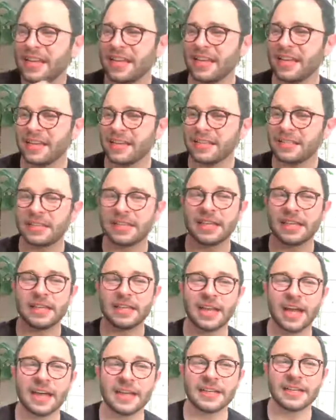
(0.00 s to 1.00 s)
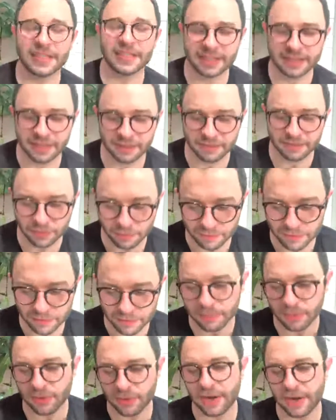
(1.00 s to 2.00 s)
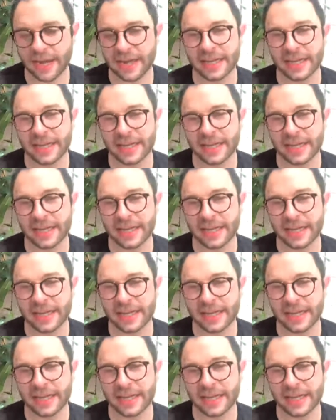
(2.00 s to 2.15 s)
is the 19th of November,